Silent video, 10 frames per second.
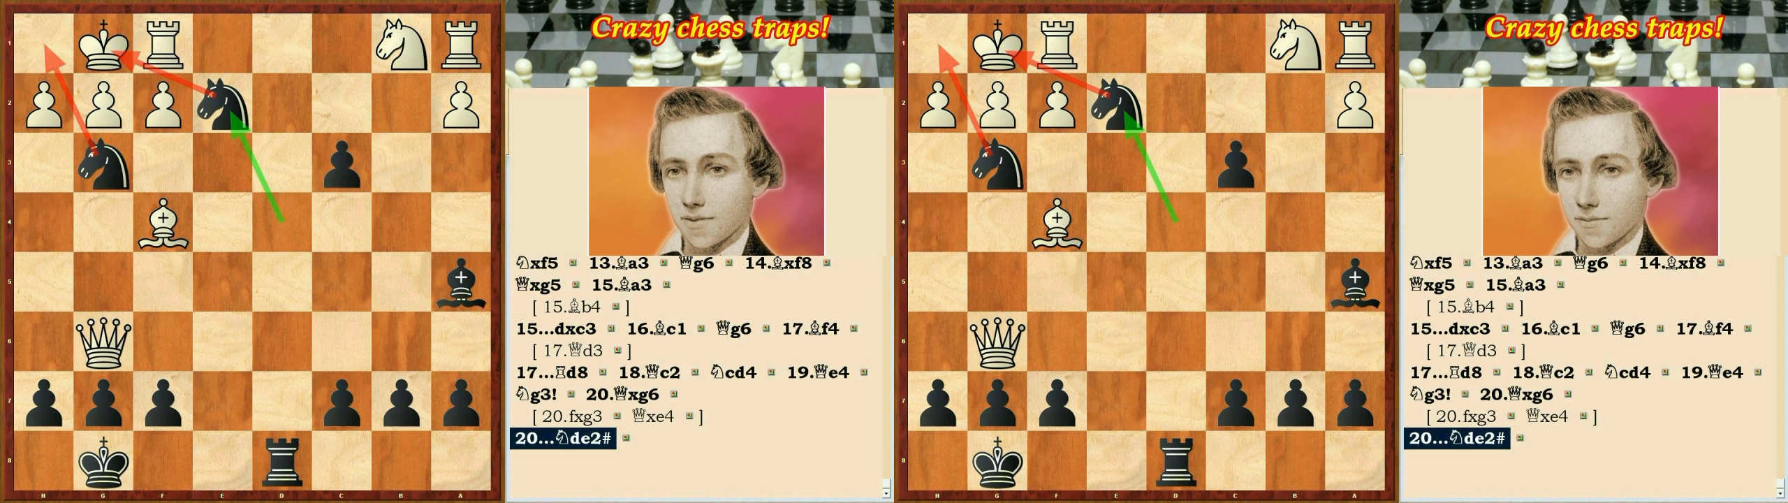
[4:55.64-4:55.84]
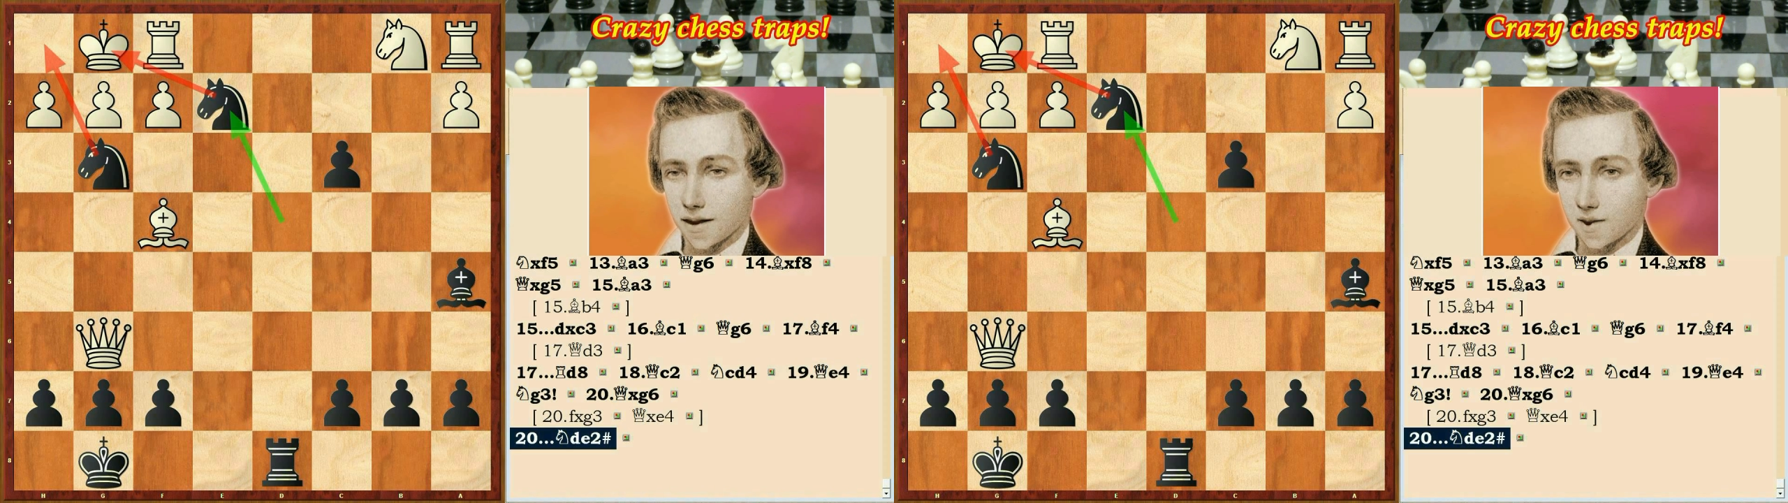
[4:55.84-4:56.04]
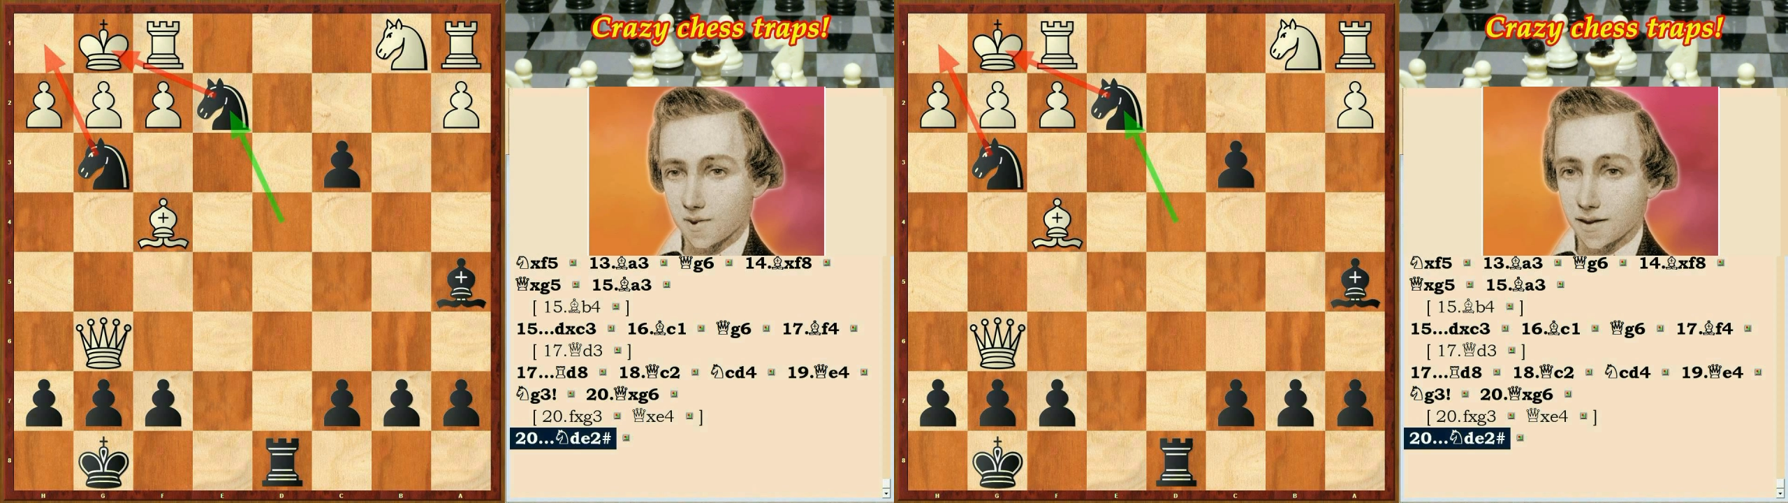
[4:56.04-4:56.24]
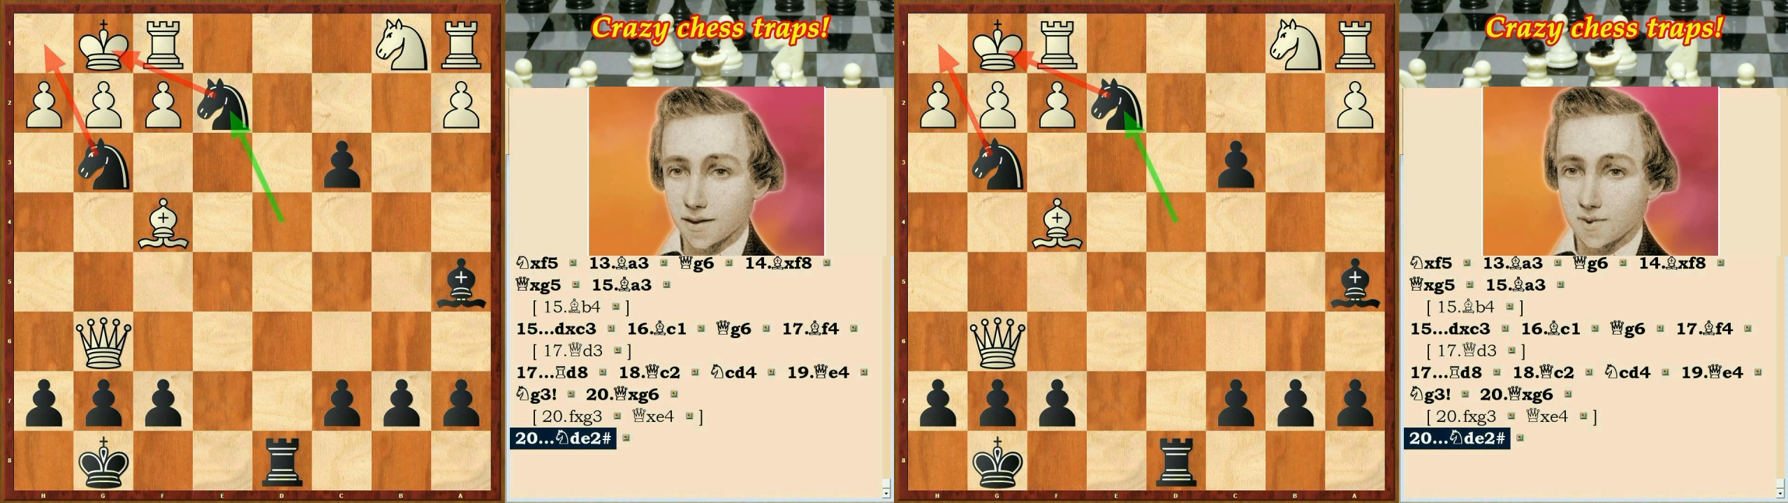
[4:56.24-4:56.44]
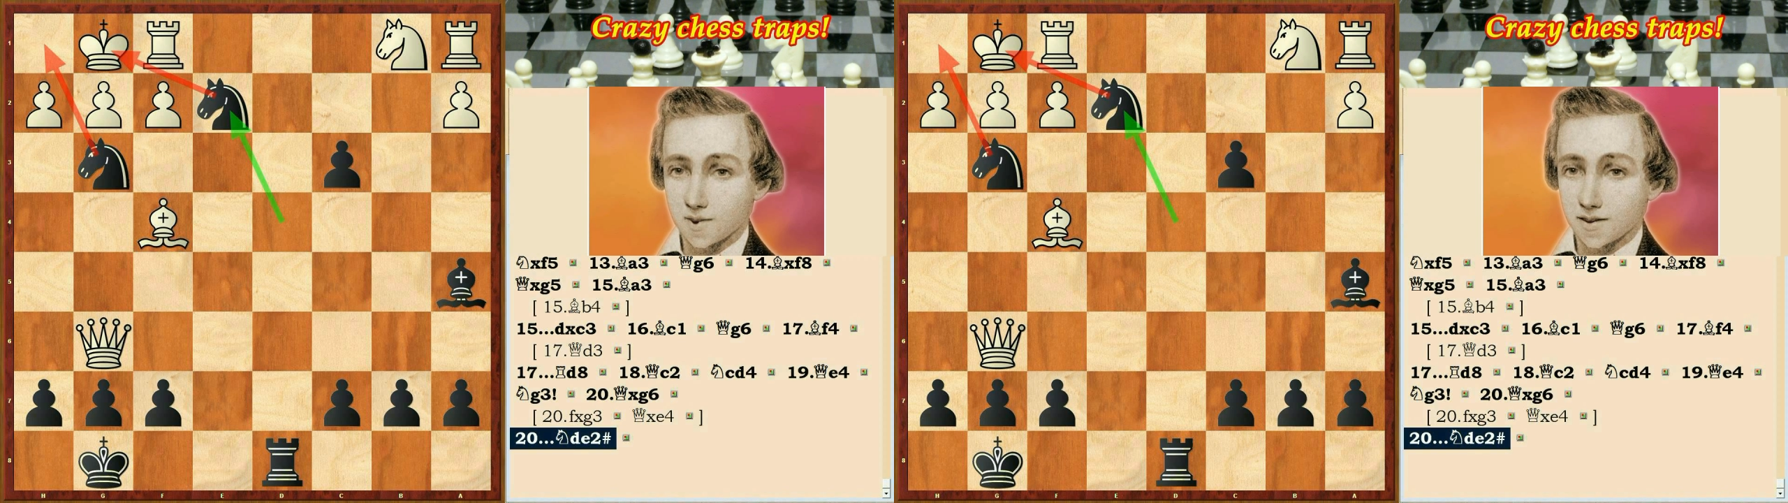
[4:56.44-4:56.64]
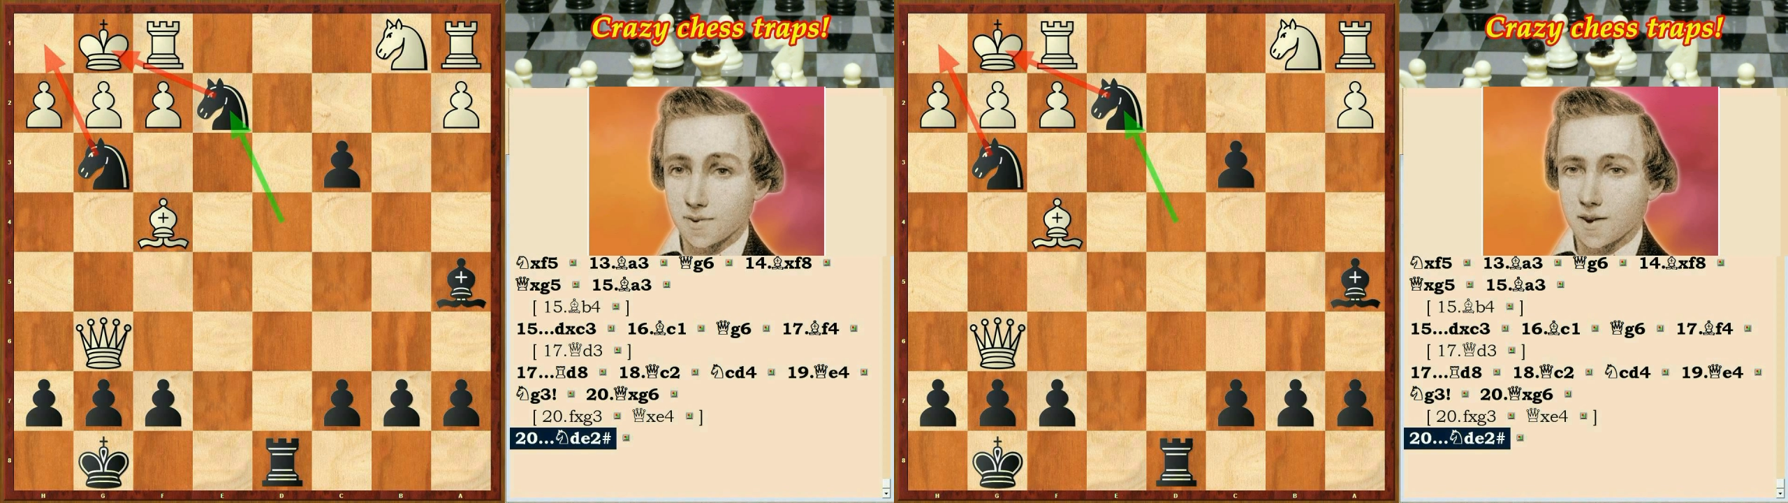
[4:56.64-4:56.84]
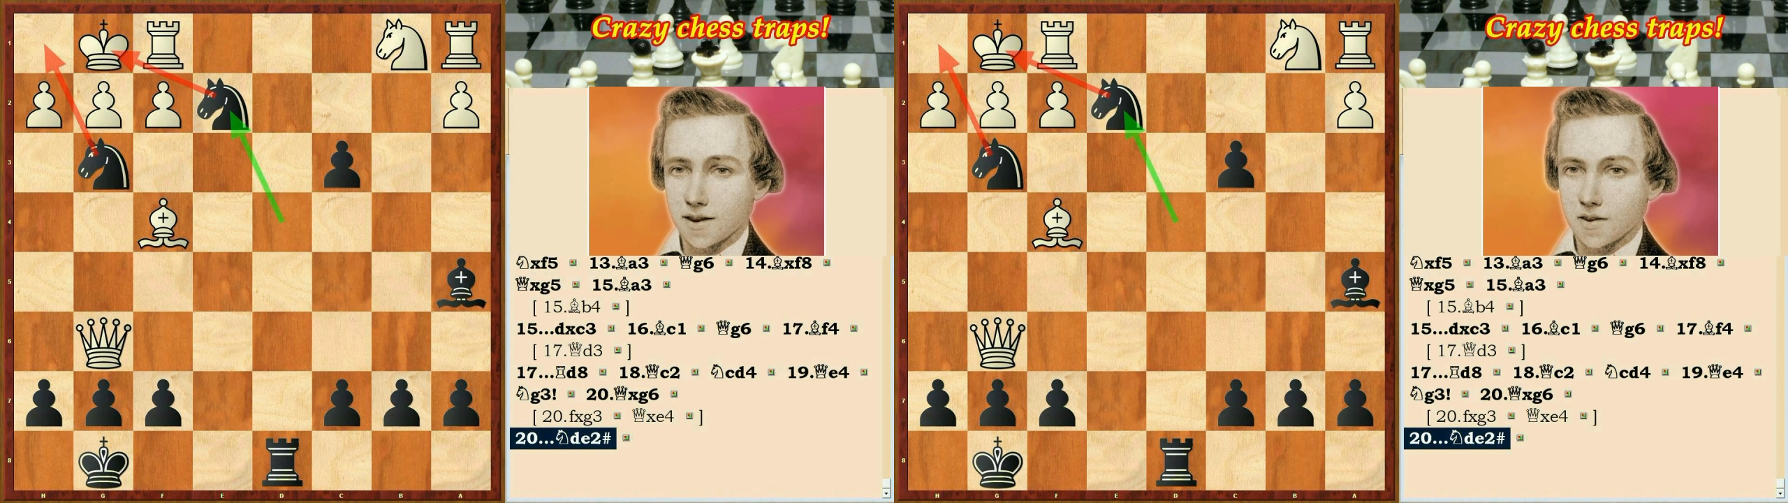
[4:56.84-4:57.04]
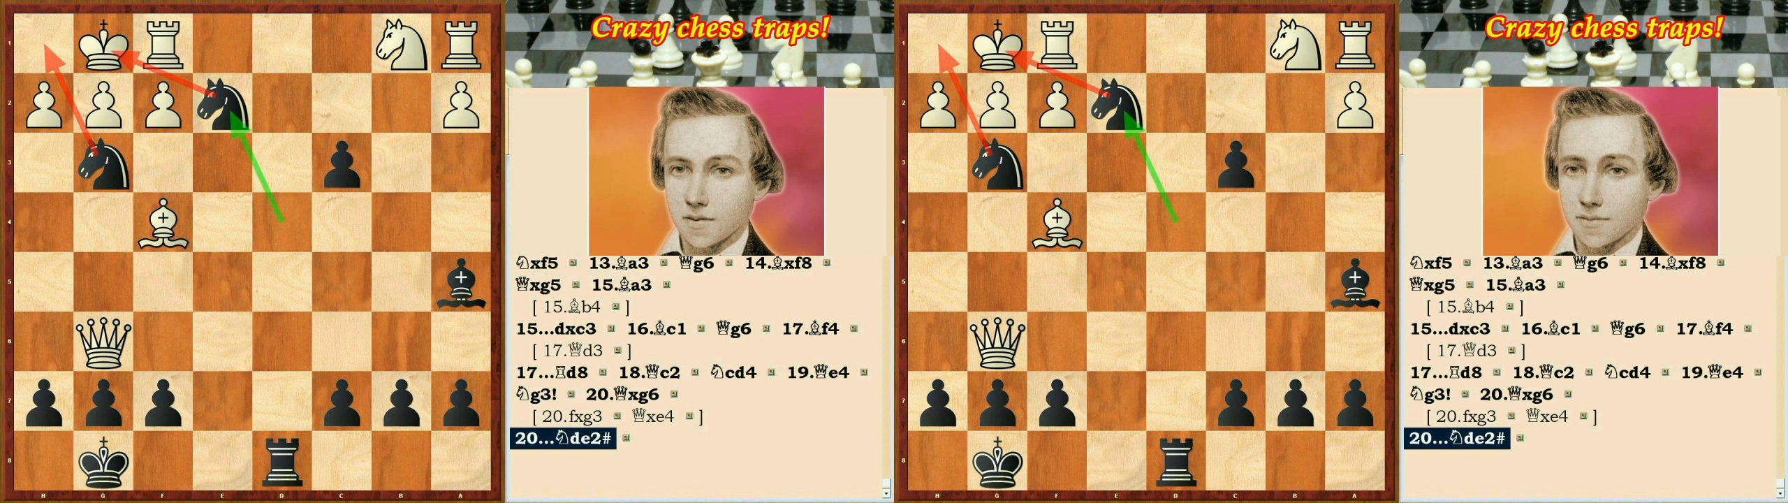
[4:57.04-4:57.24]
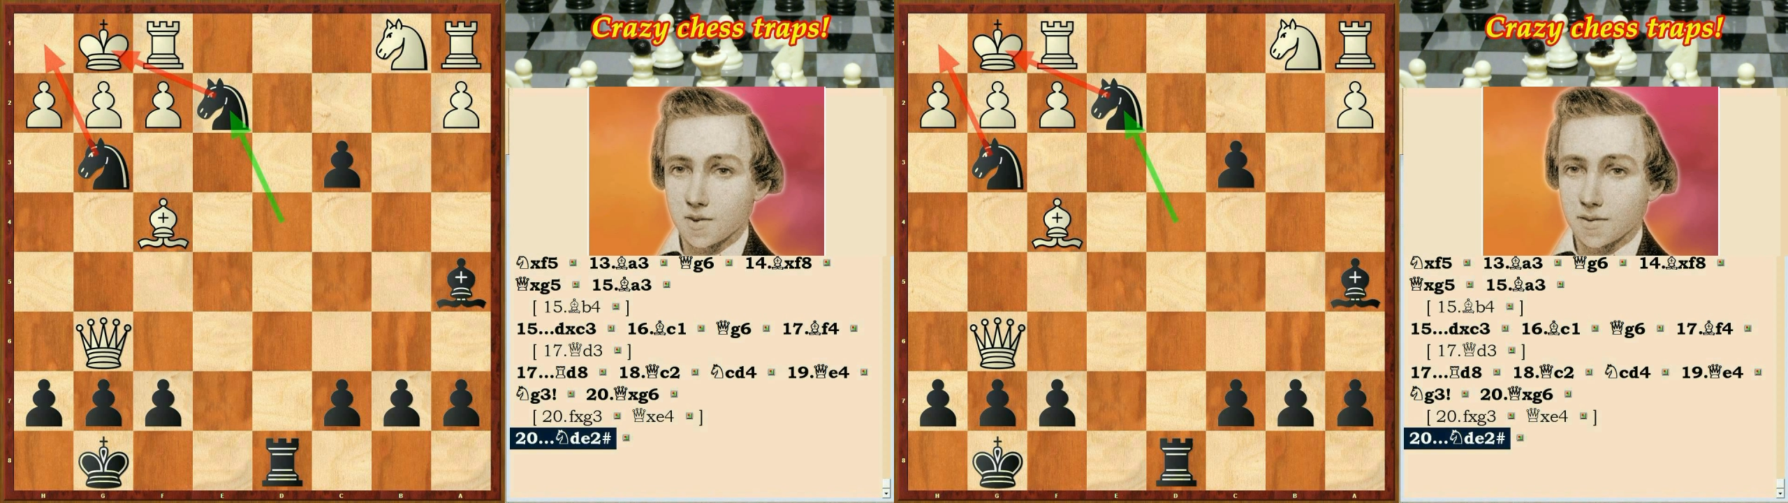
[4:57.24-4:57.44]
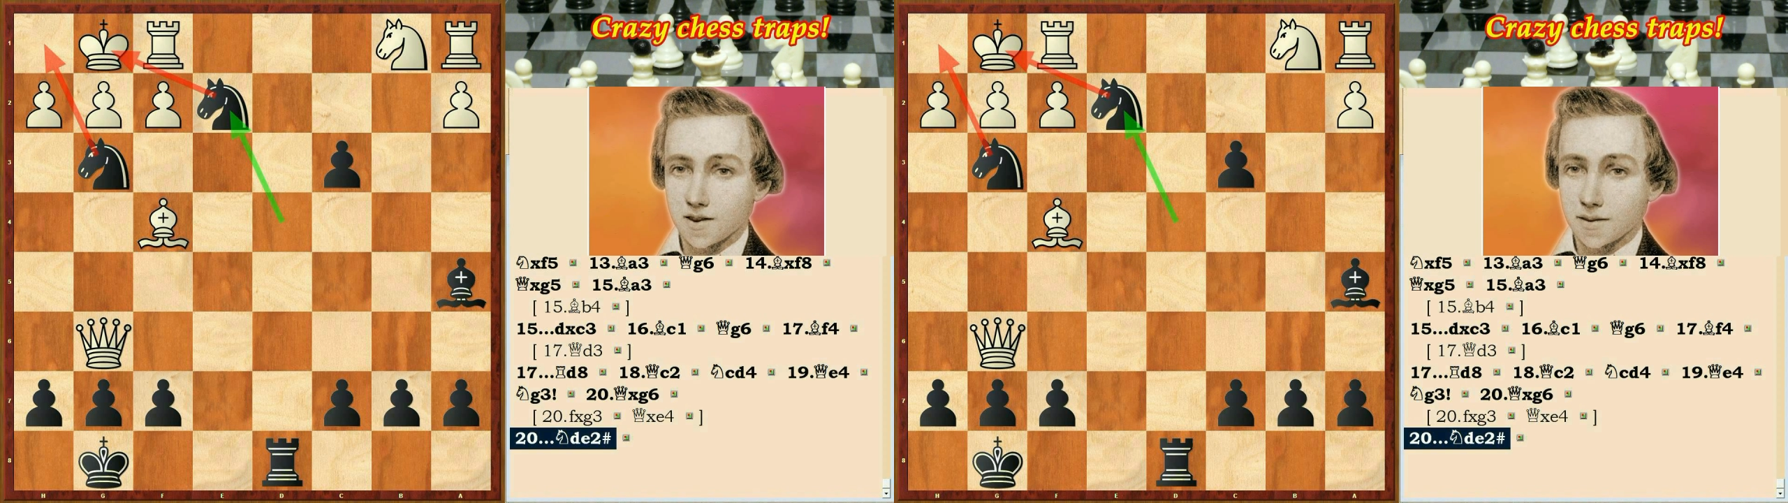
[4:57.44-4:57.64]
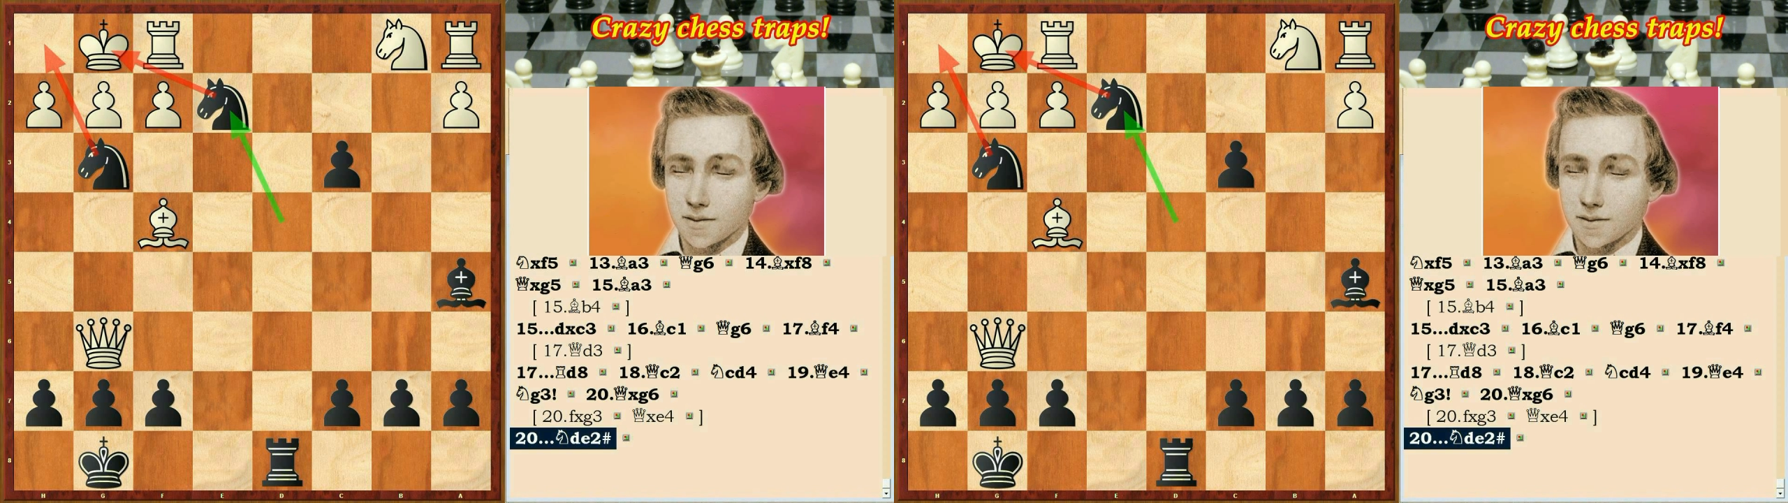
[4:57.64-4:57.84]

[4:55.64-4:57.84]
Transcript: and I will appear here again